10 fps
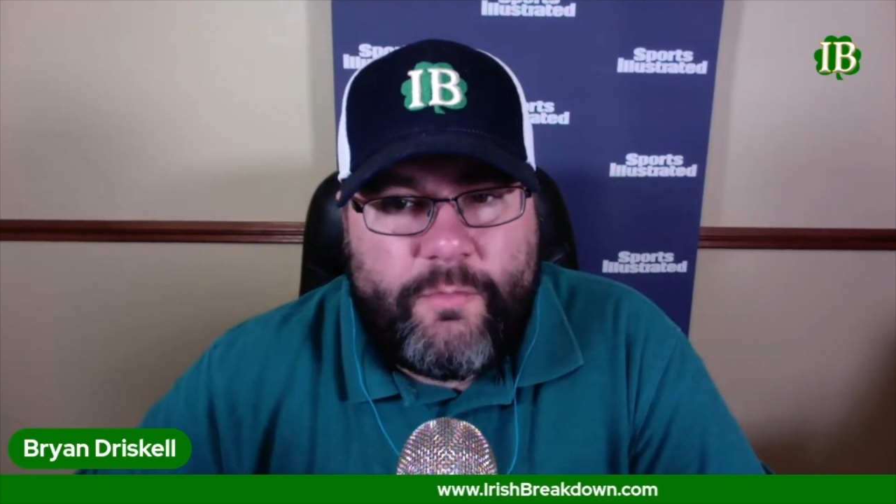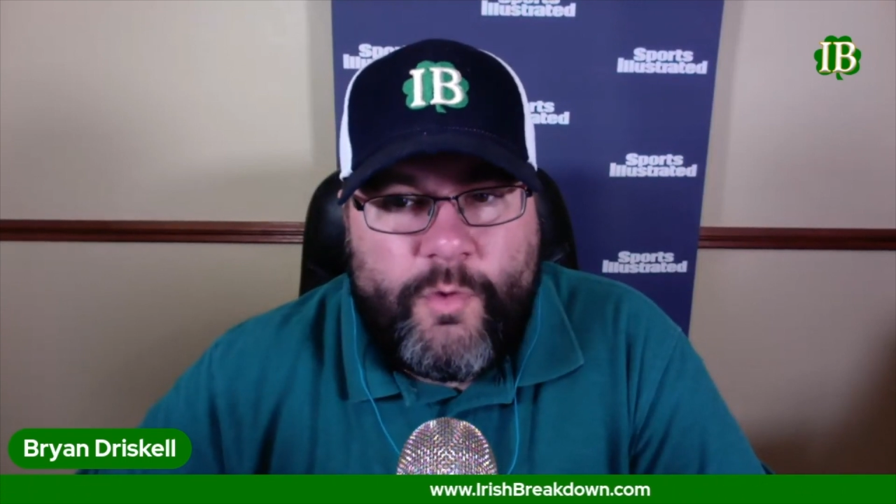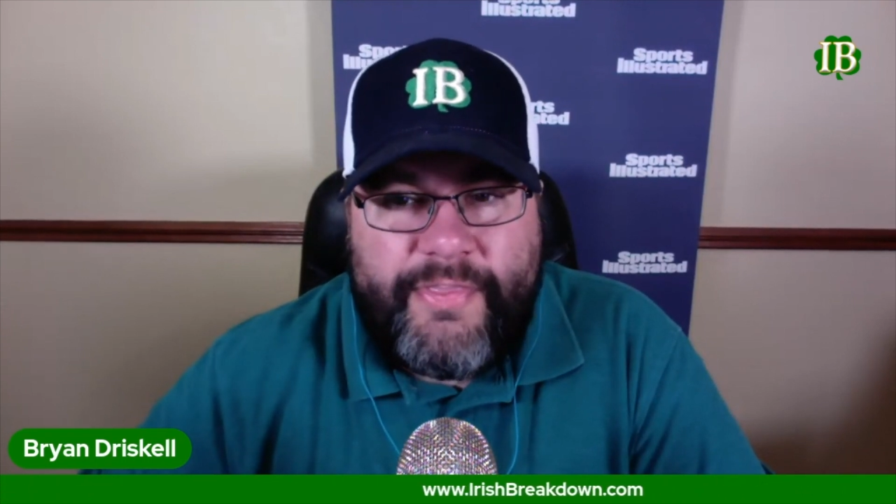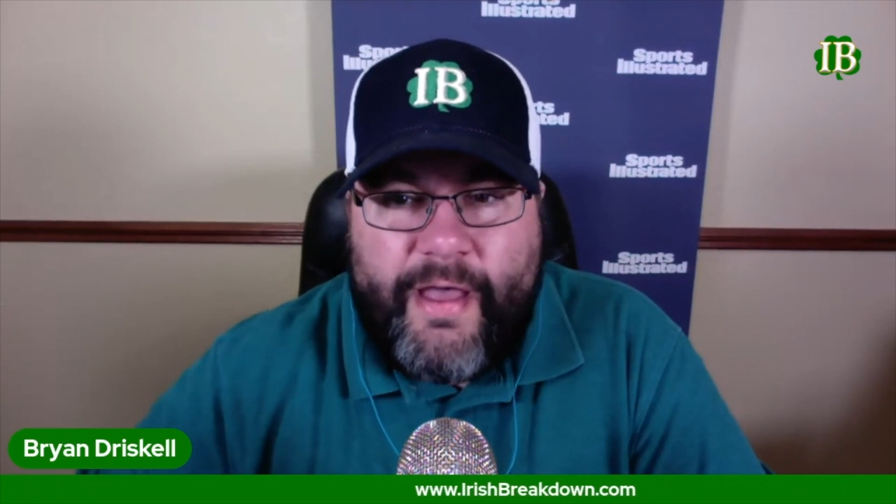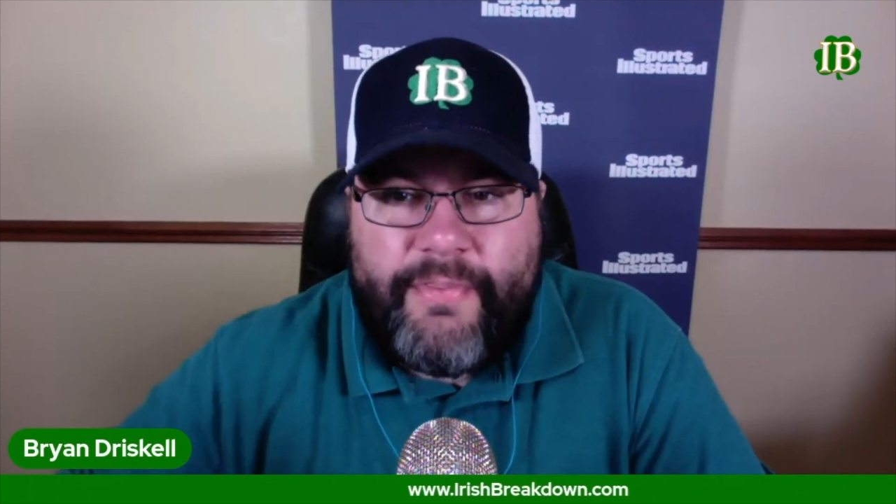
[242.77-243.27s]

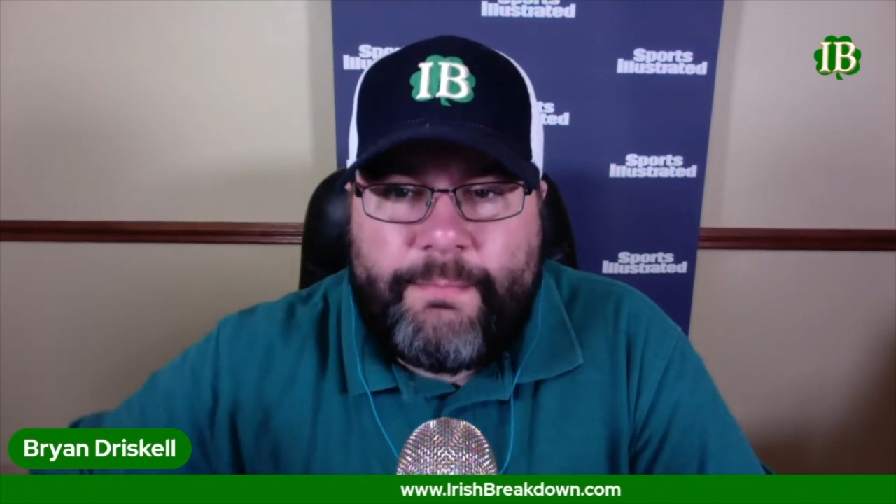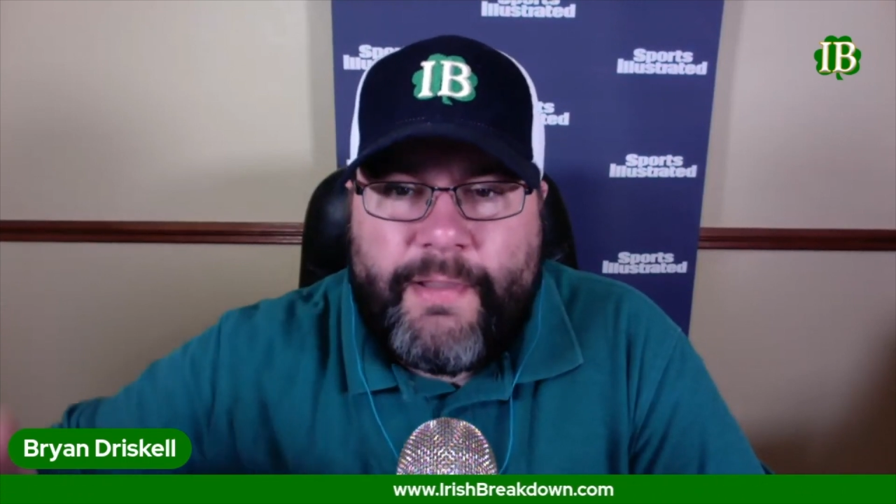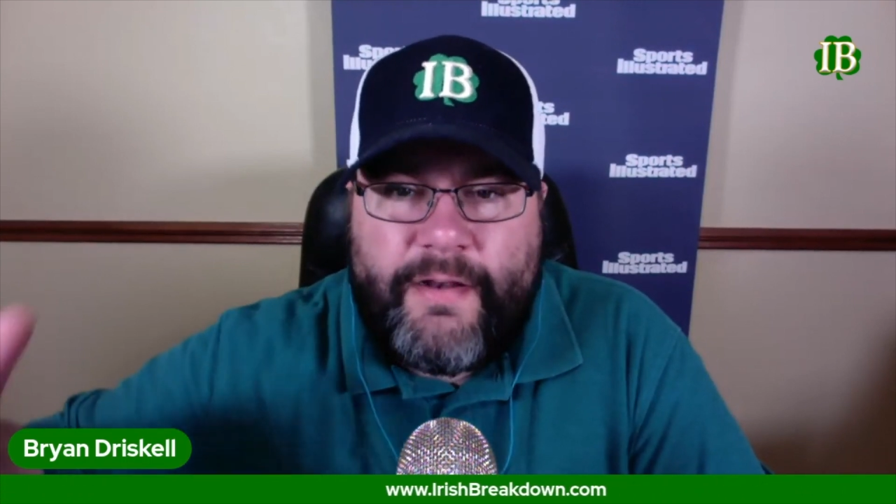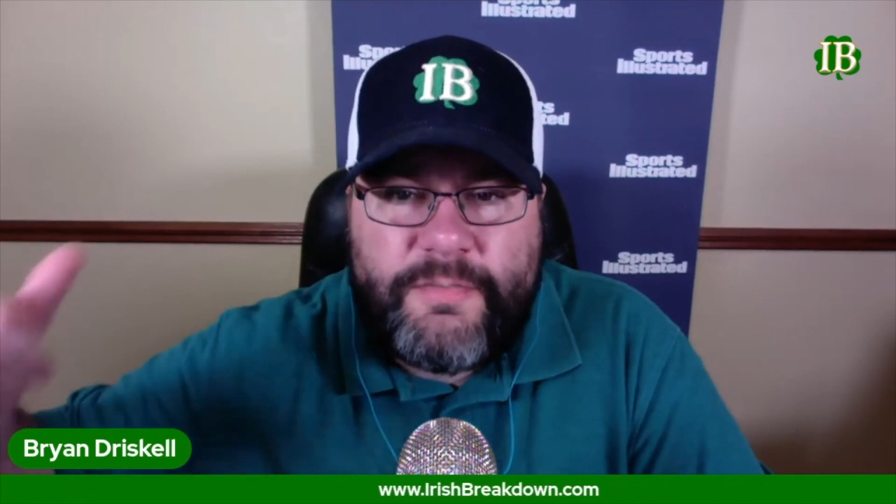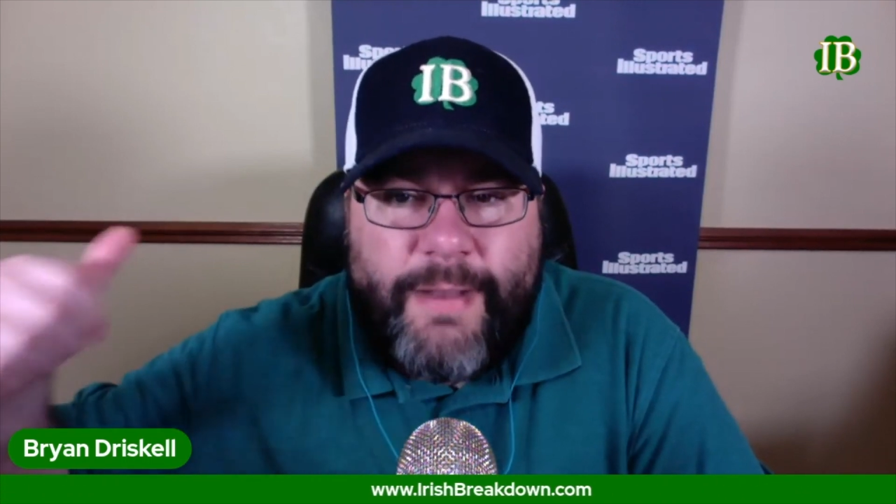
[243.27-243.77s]
without the
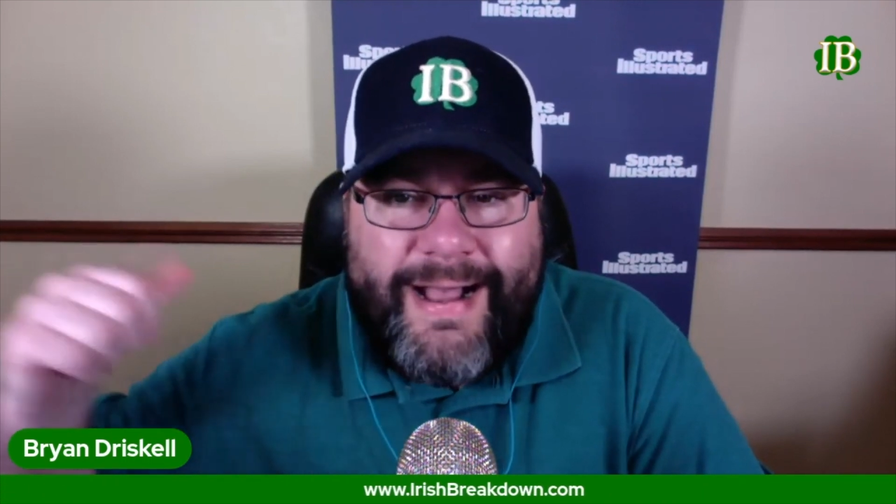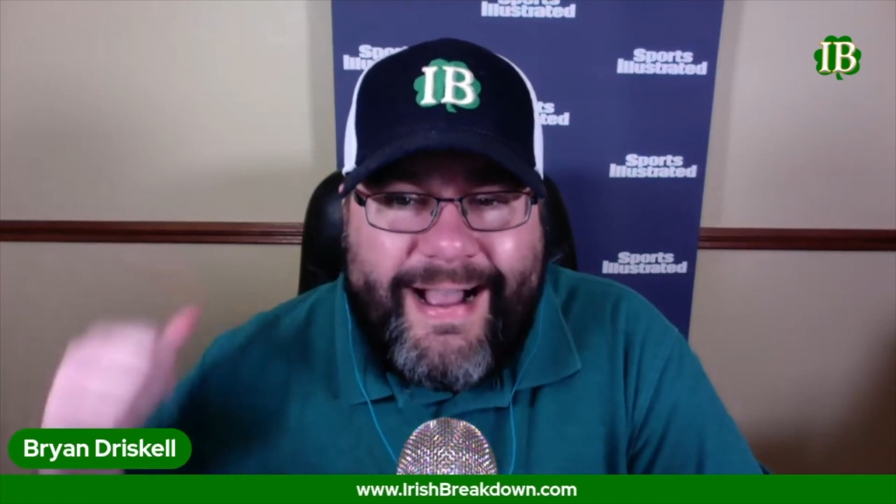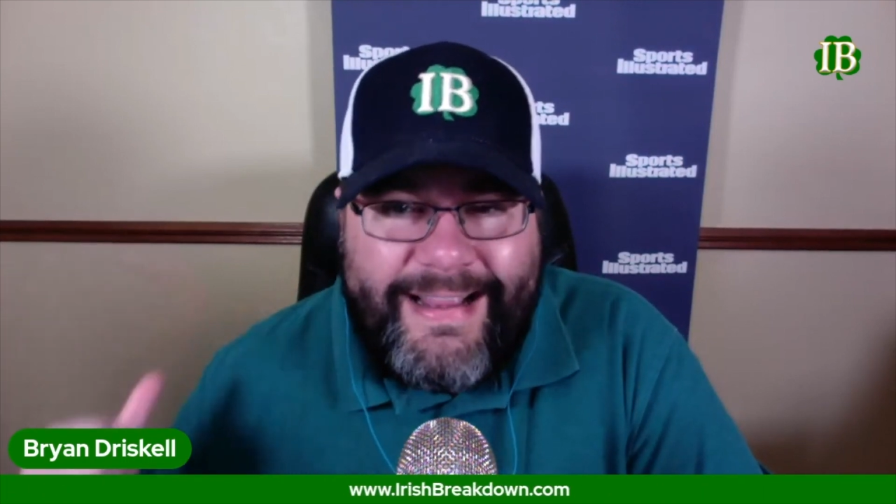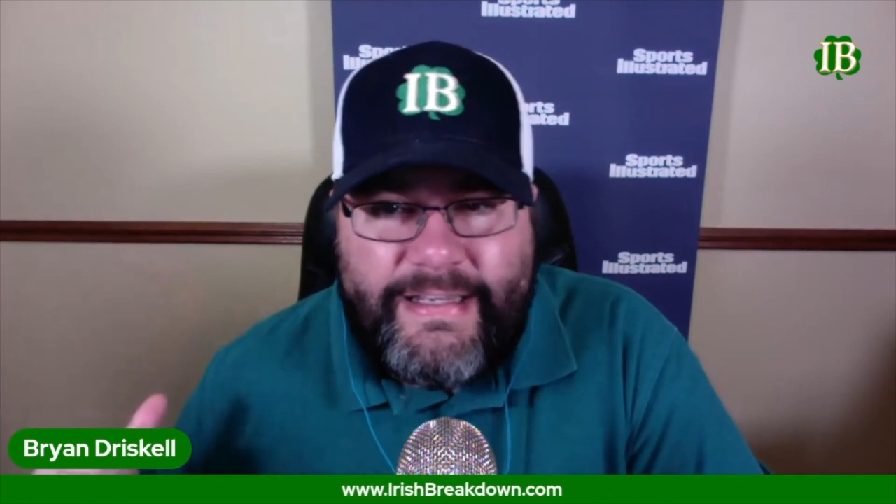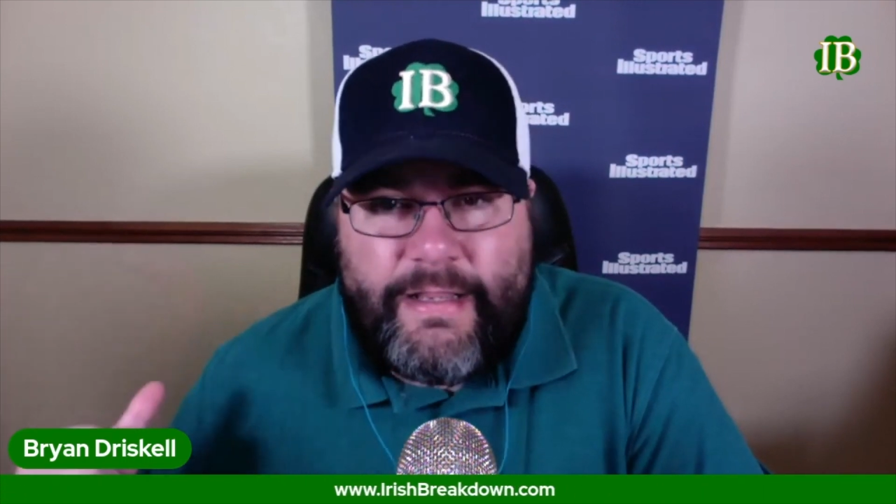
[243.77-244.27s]
players behind